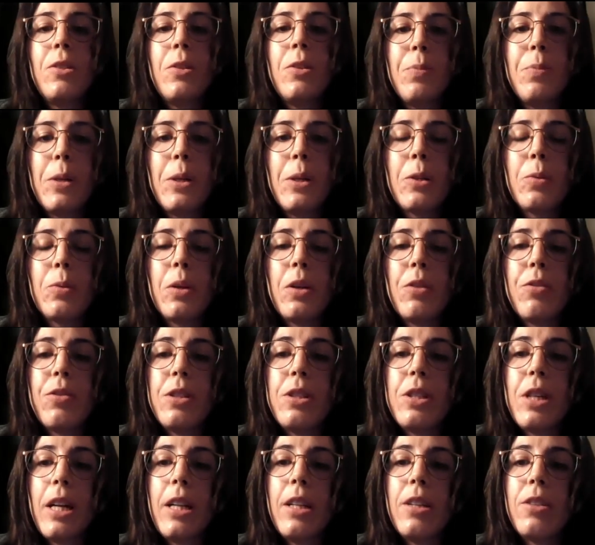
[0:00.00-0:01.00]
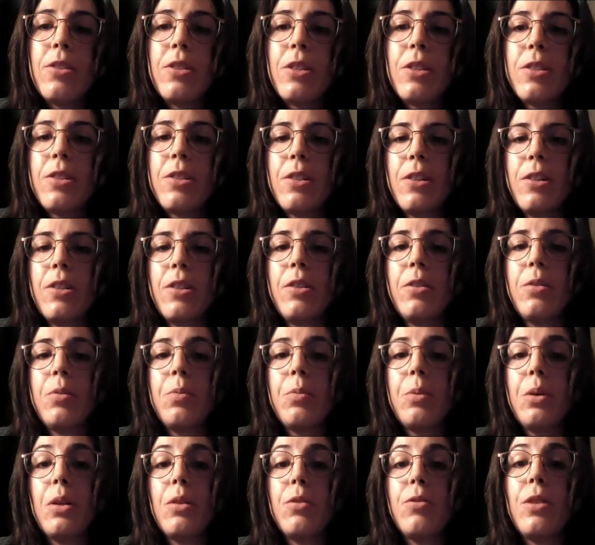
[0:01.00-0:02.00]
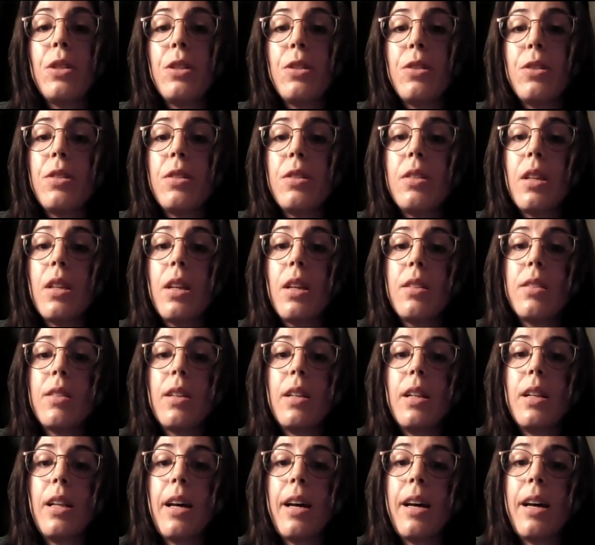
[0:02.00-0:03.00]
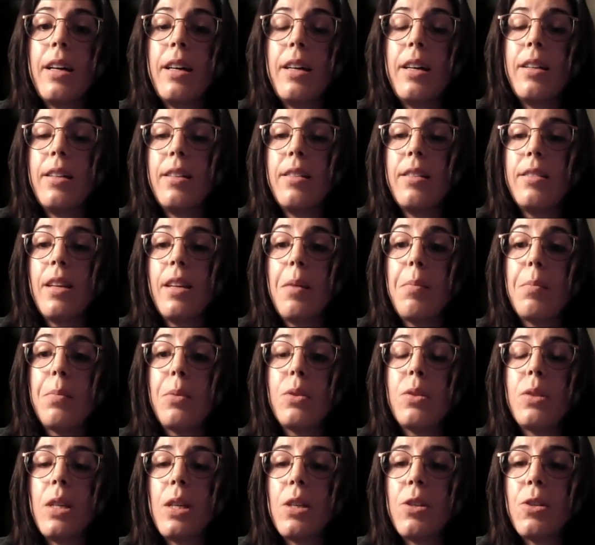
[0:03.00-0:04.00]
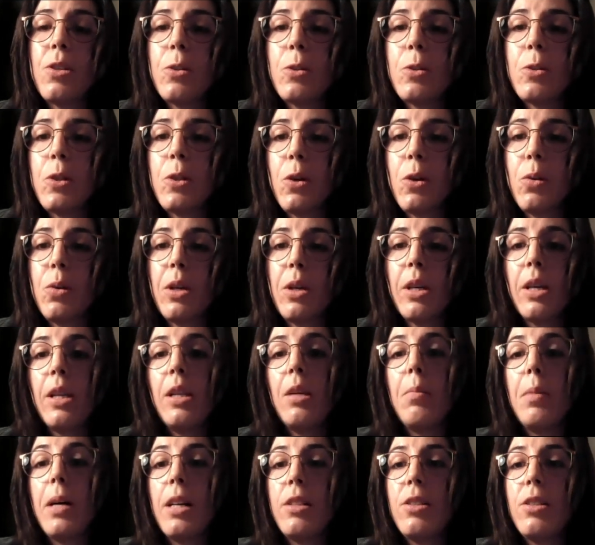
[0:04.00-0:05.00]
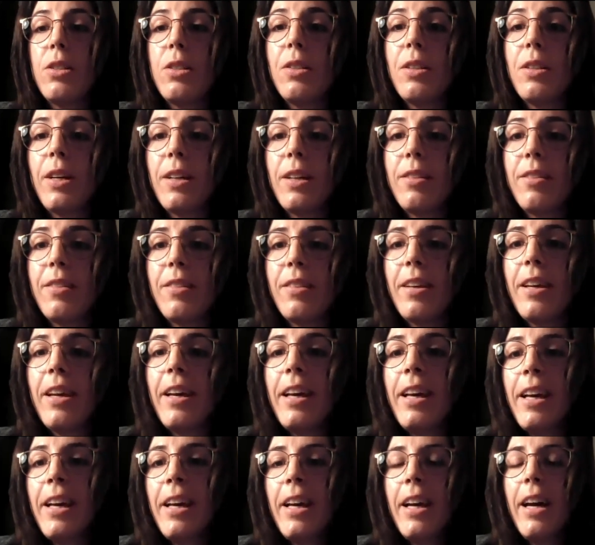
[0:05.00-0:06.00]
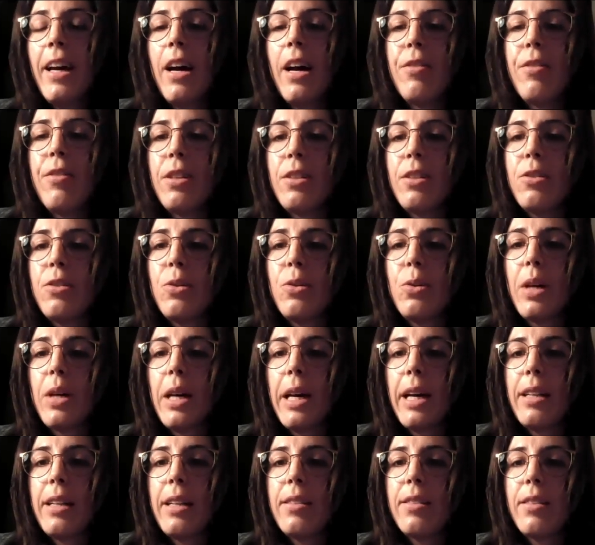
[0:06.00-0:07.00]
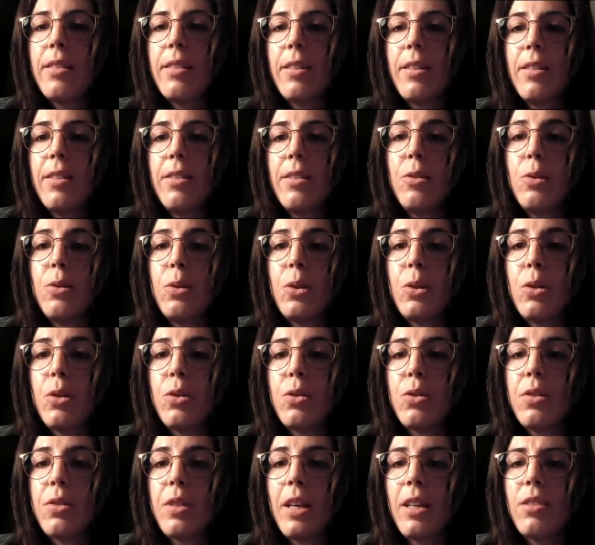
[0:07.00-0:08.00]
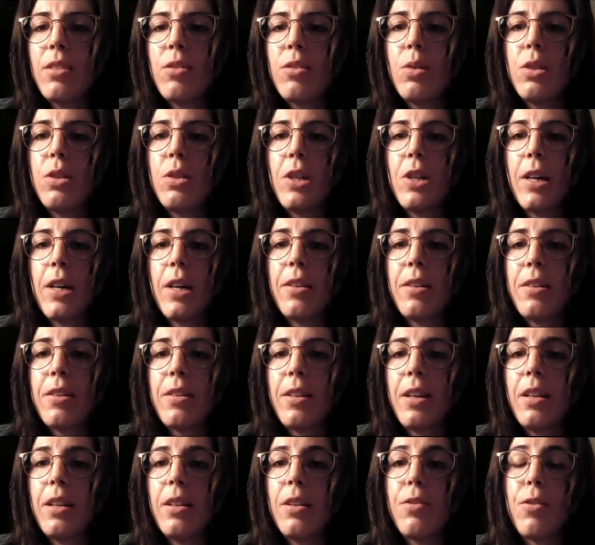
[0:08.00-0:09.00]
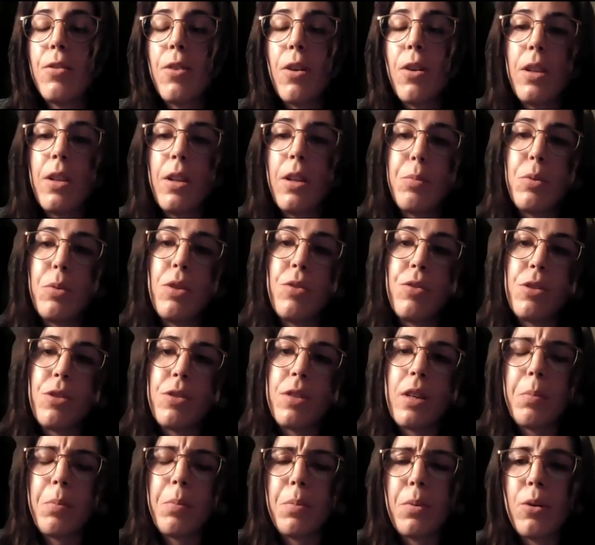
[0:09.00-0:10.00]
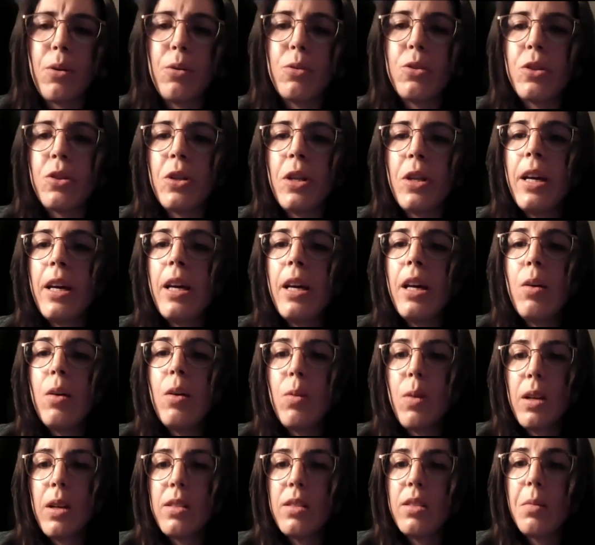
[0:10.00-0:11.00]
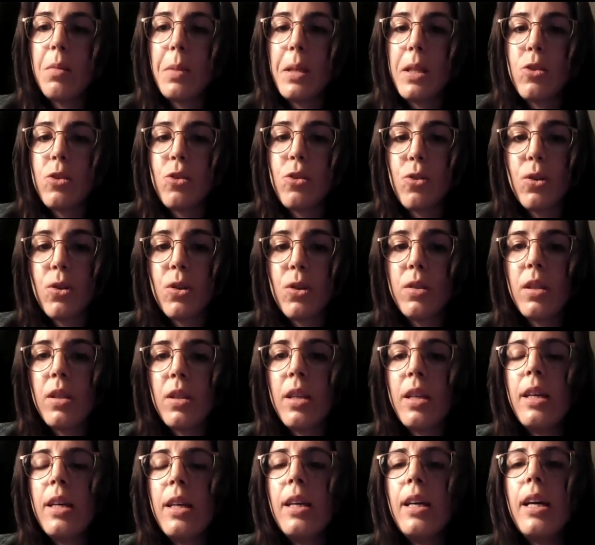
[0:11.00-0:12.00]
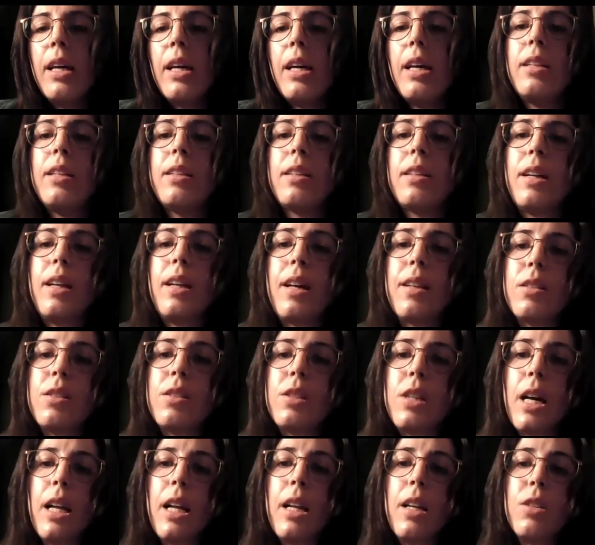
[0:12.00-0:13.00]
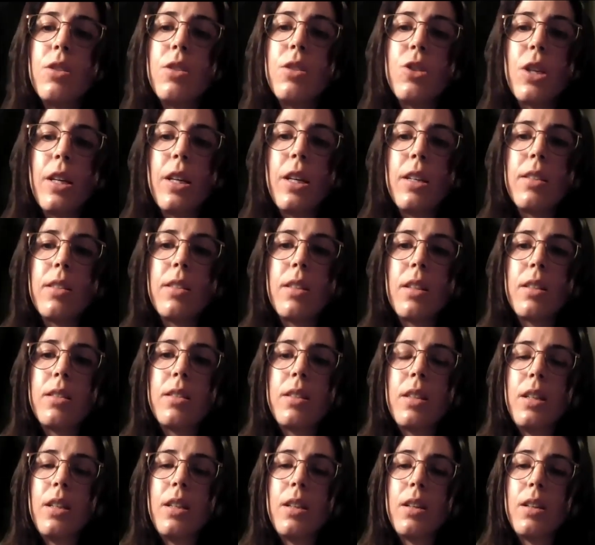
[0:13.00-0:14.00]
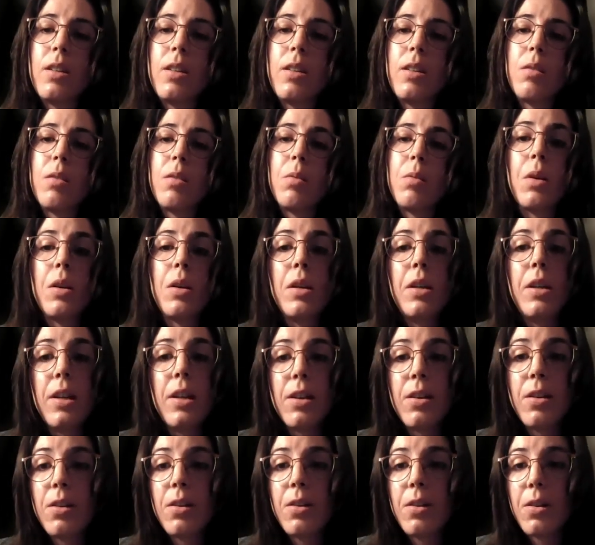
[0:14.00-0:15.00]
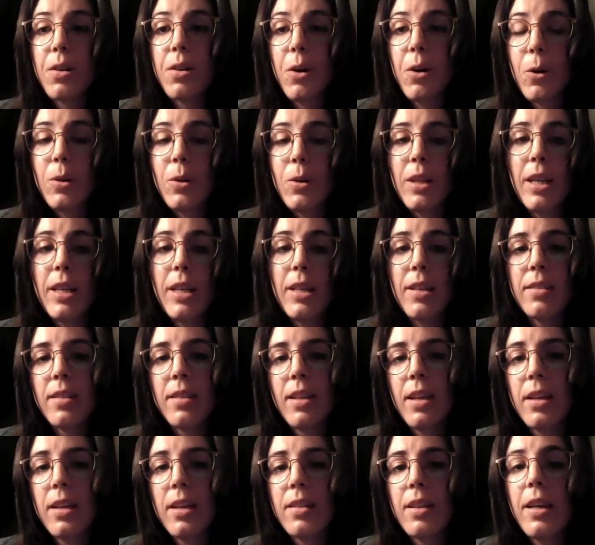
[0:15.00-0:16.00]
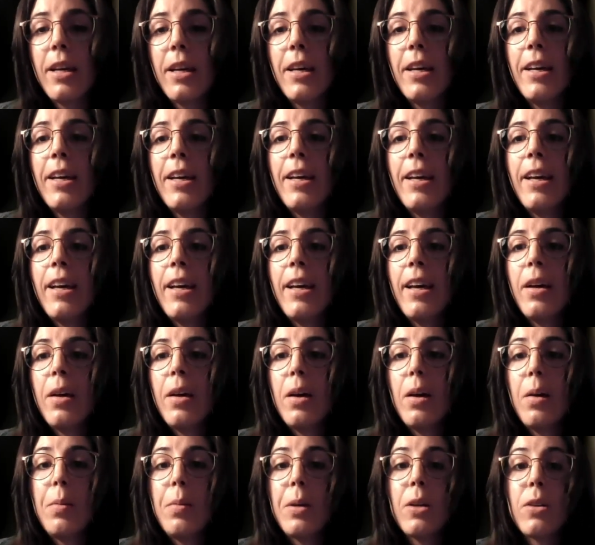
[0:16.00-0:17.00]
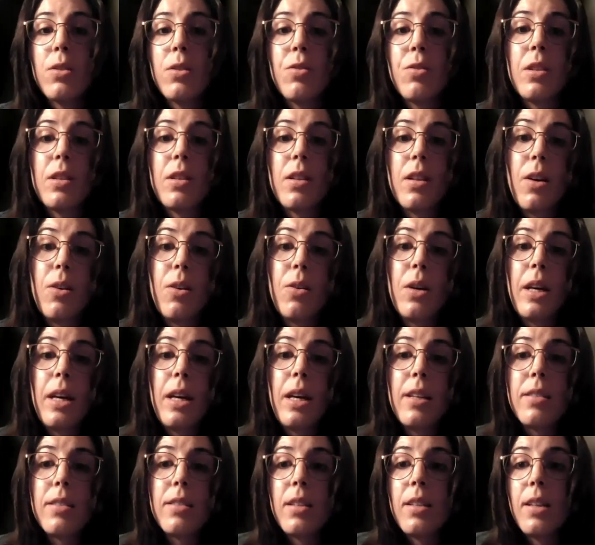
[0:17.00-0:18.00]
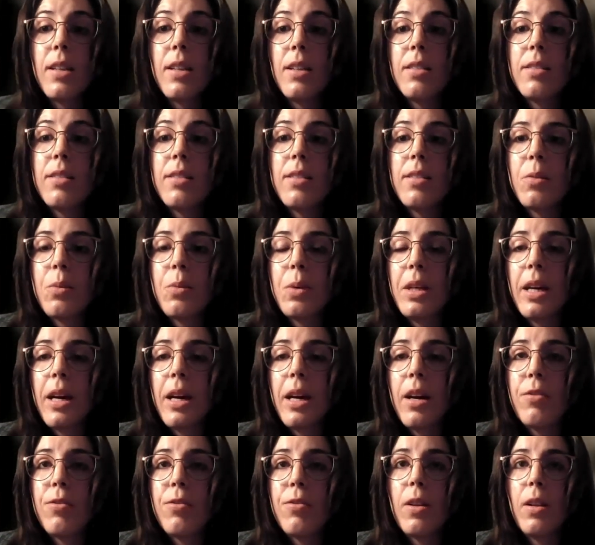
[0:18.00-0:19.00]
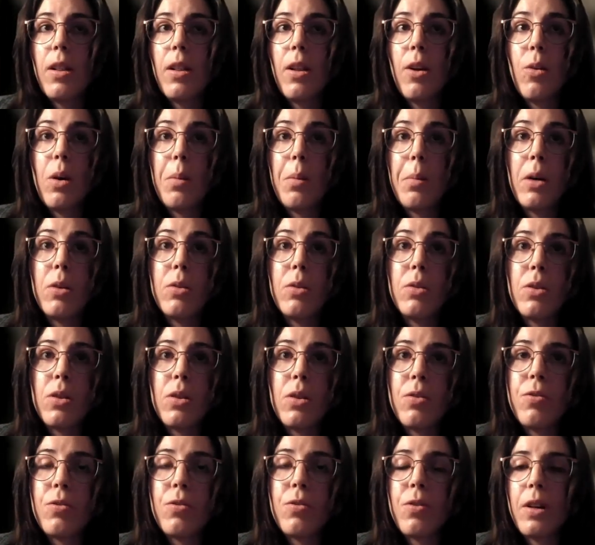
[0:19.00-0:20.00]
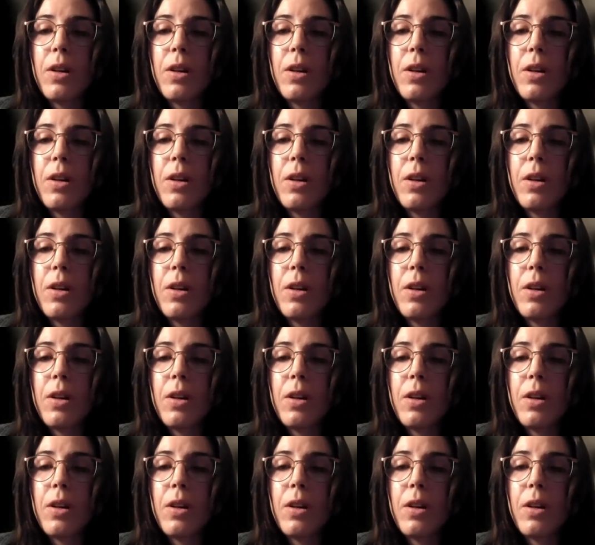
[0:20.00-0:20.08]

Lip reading: Because one of the challenges are, well, fetuses that lie in the same position. So you can imagine that having two heads and two torsos next to each other, then the previous approach runs a bit short. And another challenge is that in our whole data set, because of its low incidence, we have a low amount of